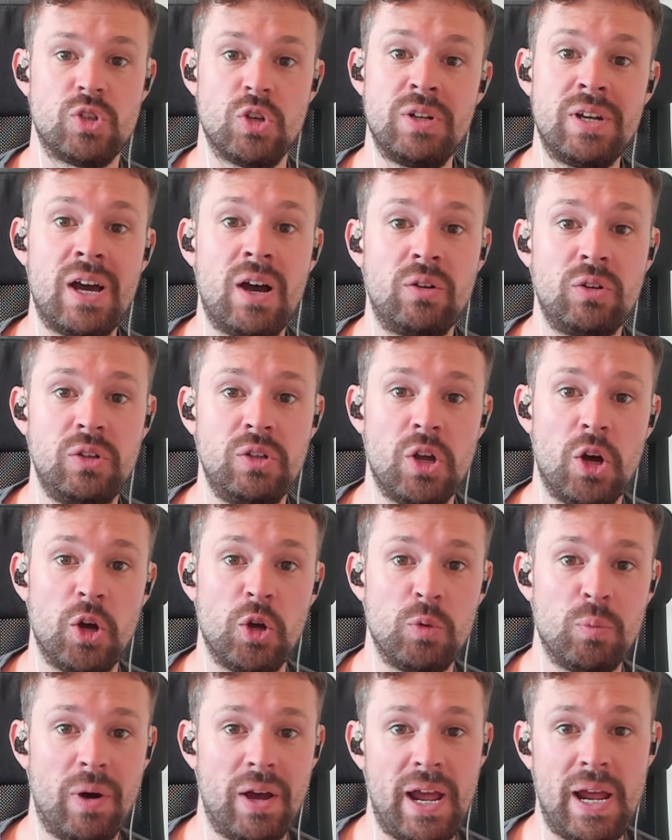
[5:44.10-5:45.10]
So now you
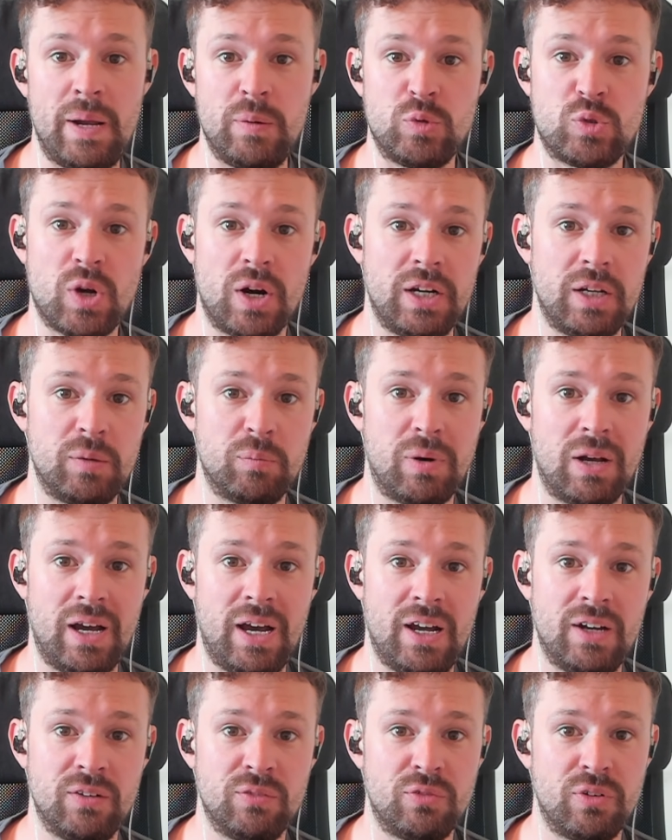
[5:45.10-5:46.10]
know my aim training
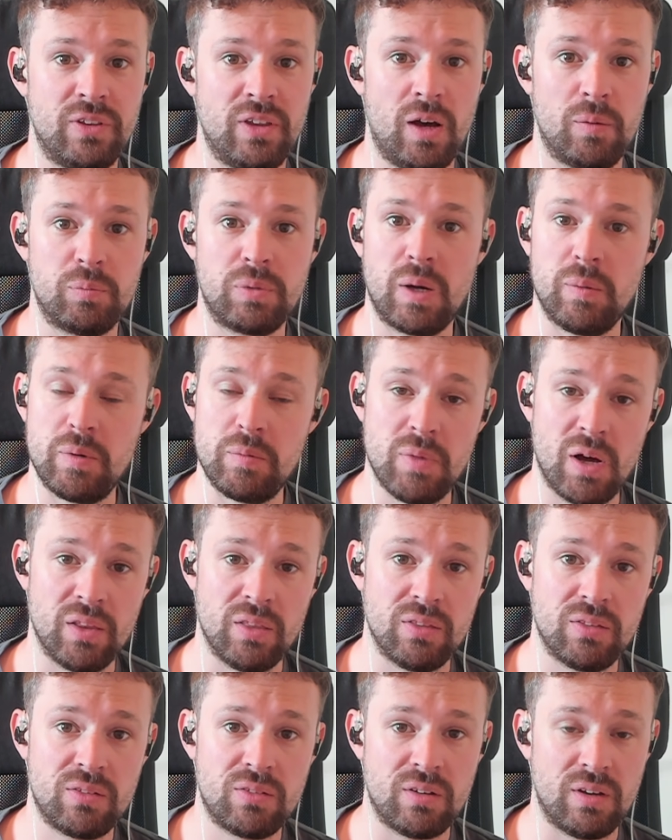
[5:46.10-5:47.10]
plan for the upcoming
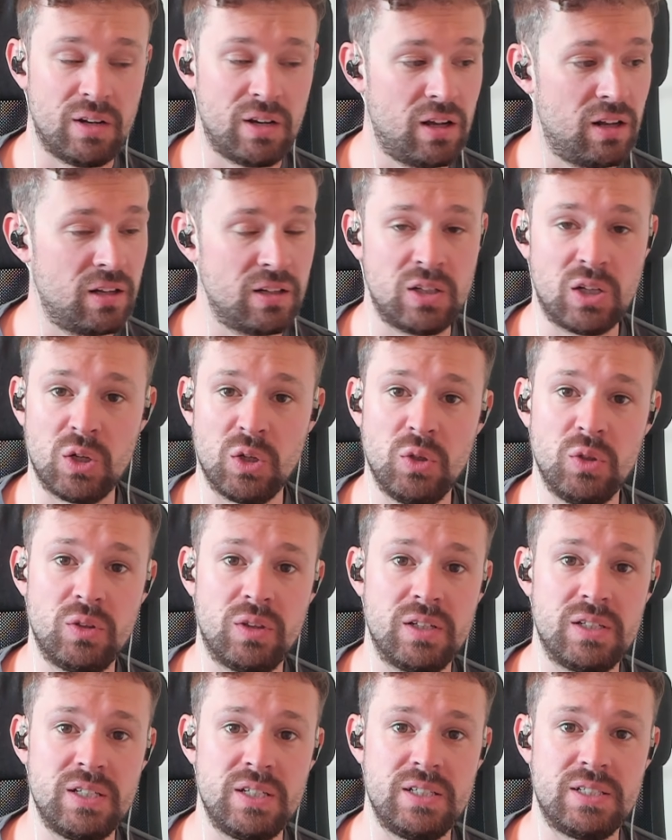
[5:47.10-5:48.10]
months, and I'll include
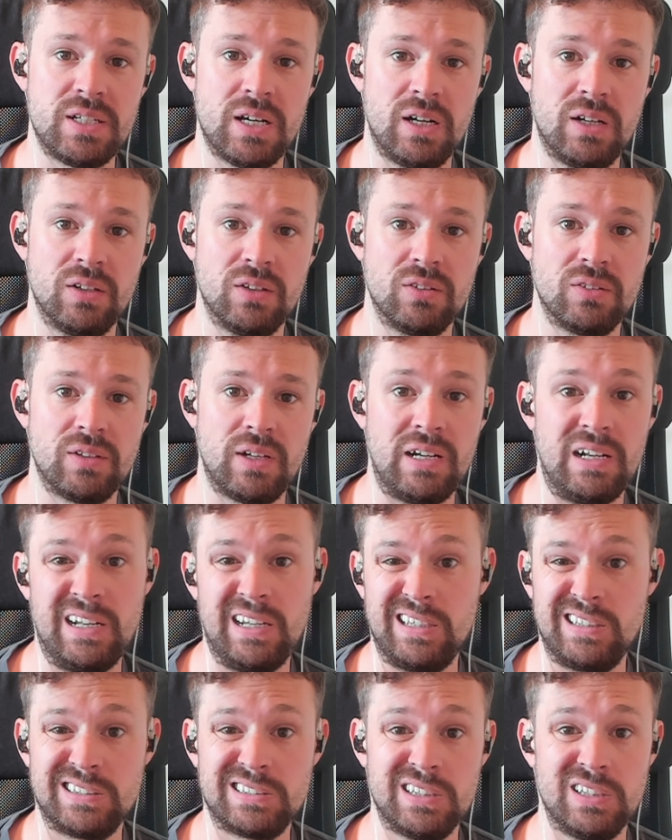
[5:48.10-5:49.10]
the details and
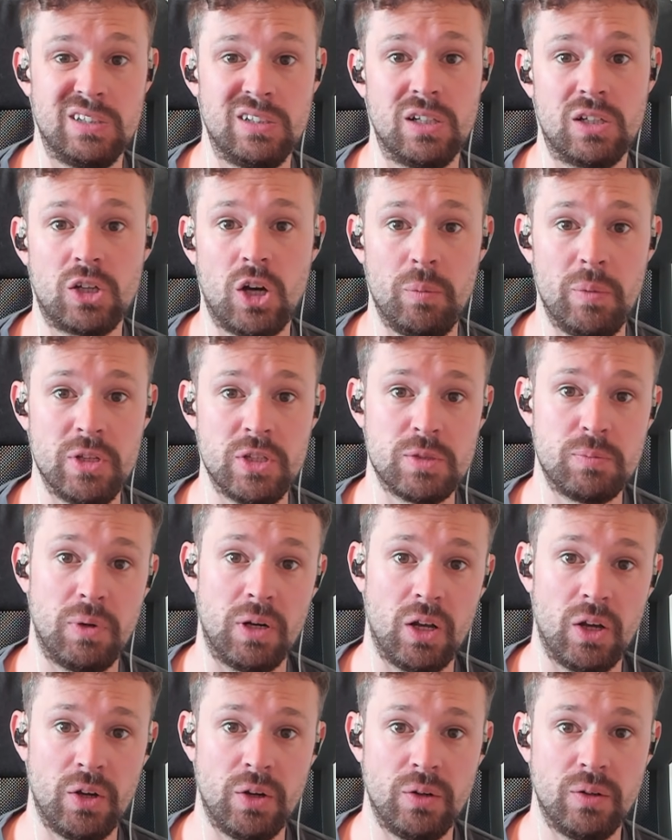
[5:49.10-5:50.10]
links in the comments
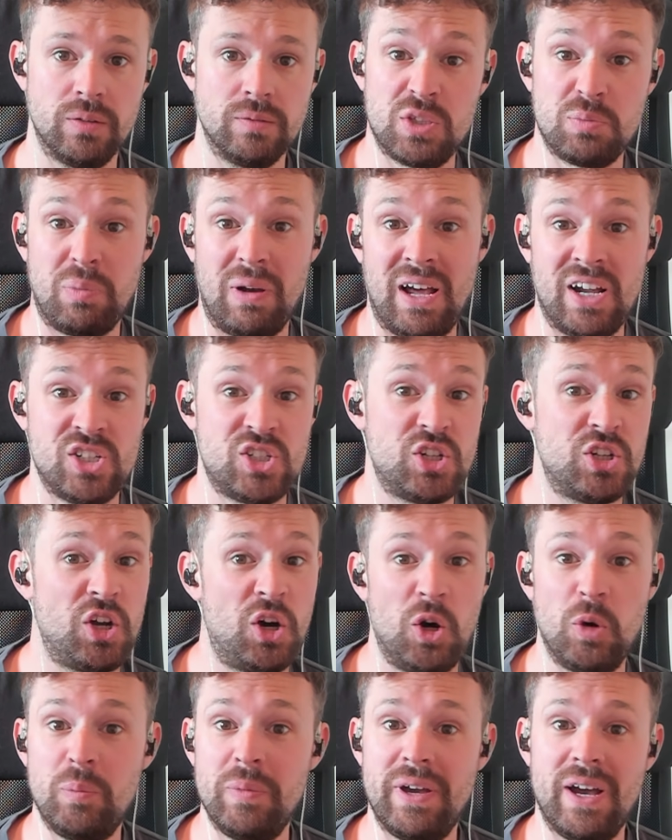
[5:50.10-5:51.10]
below. This plan should
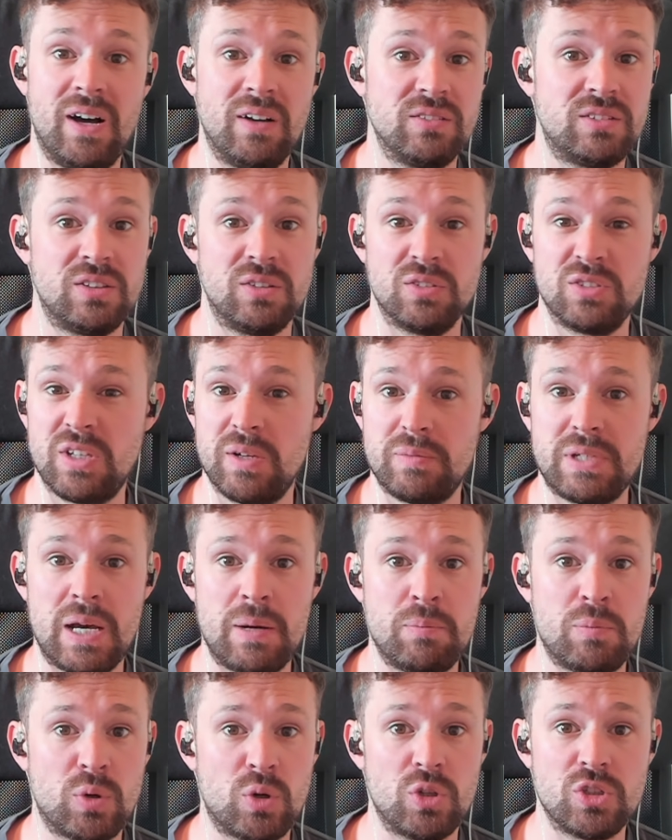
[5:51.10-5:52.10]
hold me out until
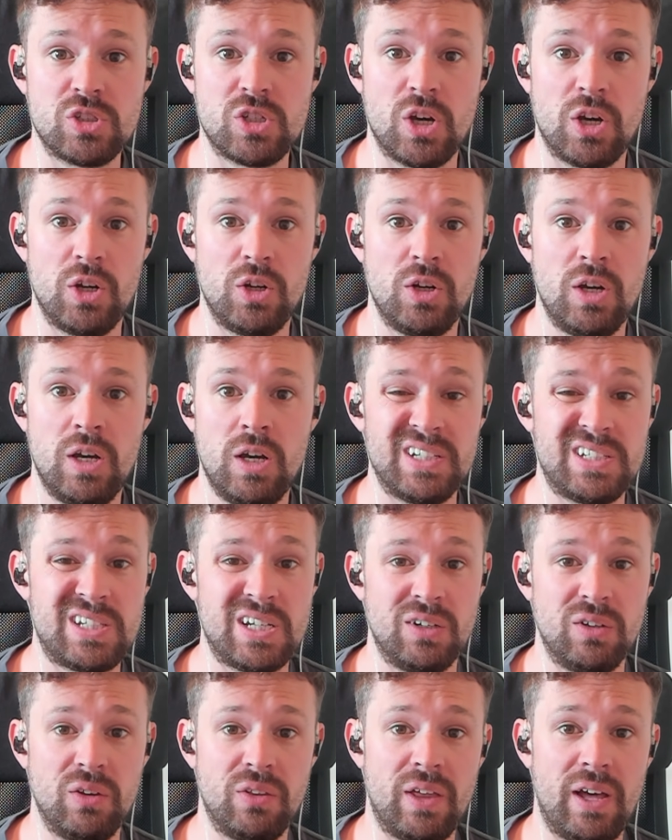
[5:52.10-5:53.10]
September or so, but
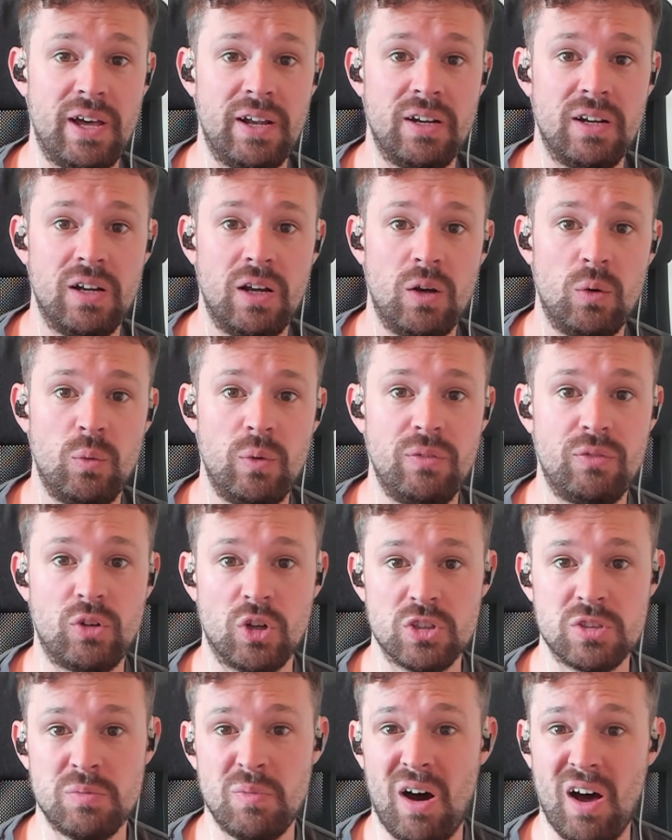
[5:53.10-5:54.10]
until then, we've
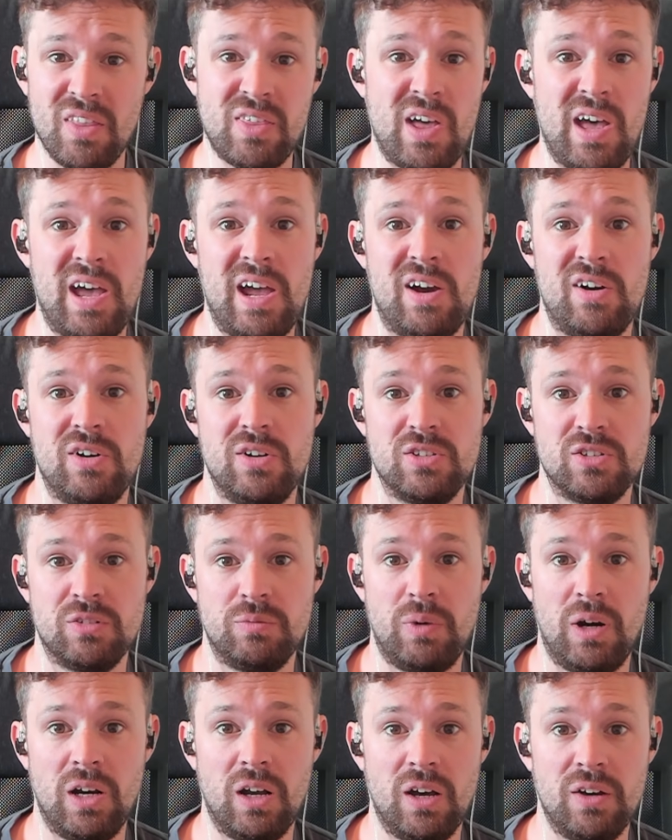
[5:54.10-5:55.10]
got some other areas
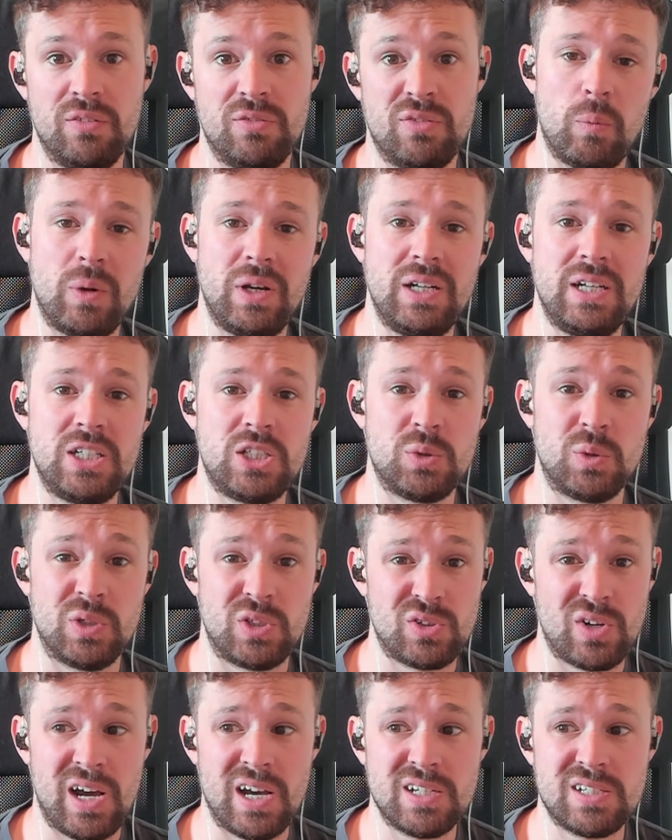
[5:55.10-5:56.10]
of my life that we need to
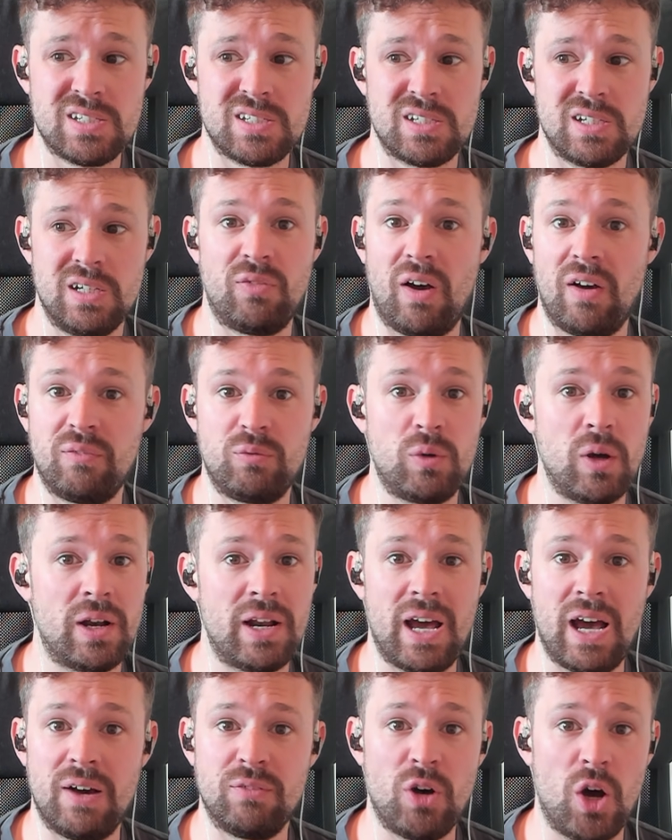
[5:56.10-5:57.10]
address if I'm going
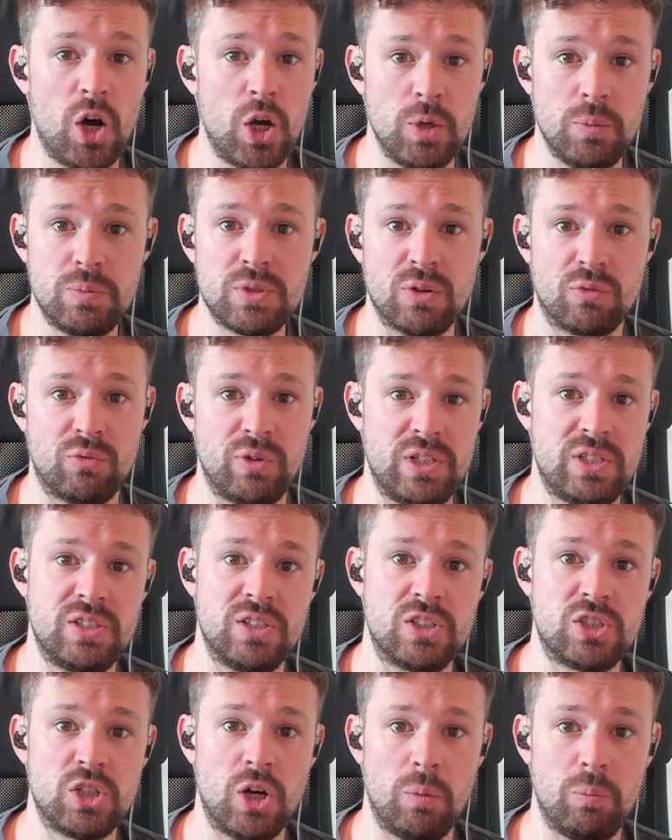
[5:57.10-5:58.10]
to have hopes of
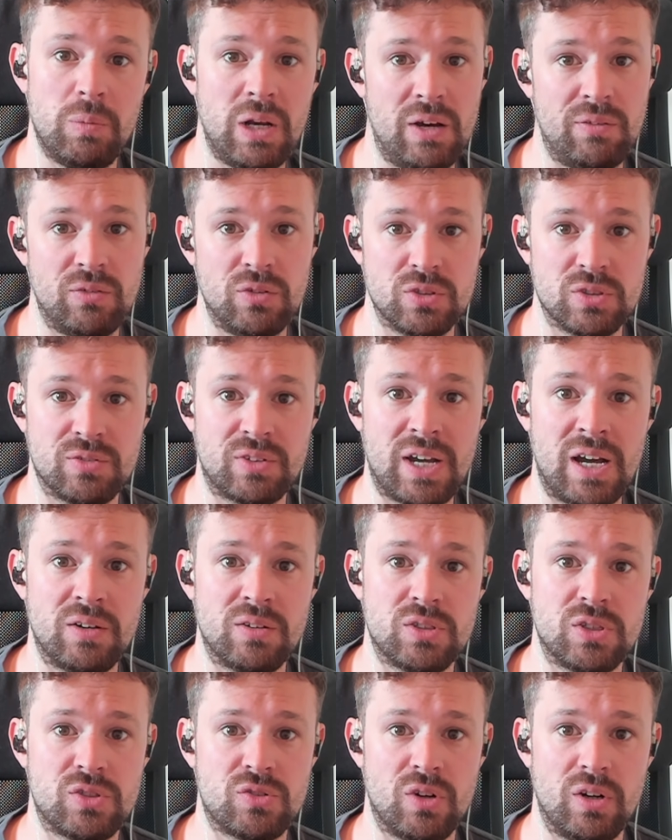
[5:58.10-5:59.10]
reaching the top levels of
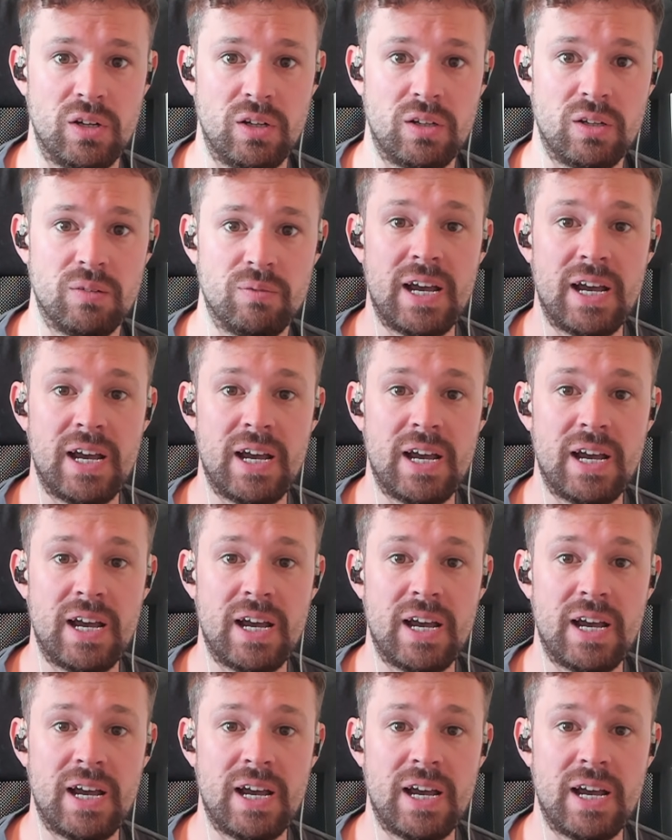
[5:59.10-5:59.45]
Counter-Strike.